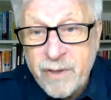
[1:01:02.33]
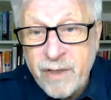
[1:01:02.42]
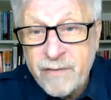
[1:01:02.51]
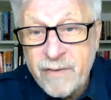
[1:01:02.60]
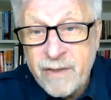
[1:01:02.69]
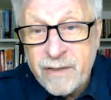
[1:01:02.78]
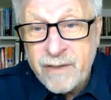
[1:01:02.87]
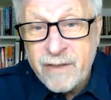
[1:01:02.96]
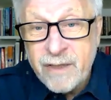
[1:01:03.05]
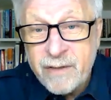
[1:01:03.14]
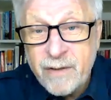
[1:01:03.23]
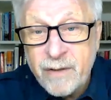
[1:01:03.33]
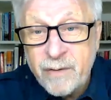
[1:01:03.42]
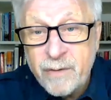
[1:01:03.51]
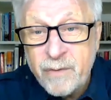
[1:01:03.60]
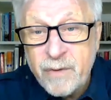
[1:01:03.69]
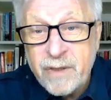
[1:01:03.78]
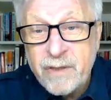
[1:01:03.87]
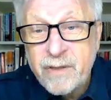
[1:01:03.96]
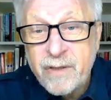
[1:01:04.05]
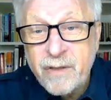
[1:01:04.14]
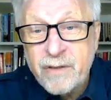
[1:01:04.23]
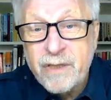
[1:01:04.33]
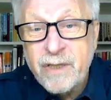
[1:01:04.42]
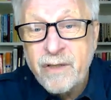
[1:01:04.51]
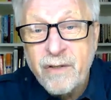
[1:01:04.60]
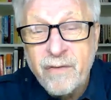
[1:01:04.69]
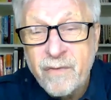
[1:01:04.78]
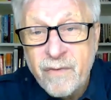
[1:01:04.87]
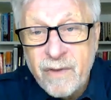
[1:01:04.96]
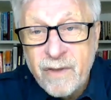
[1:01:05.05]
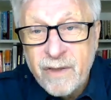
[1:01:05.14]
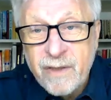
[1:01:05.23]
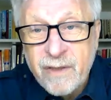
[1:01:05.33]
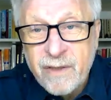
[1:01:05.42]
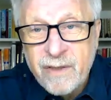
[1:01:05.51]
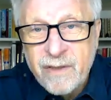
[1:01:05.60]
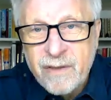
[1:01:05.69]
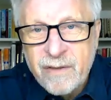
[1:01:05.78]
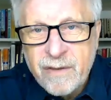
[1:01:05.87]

whatever symptoms you have that that you would consider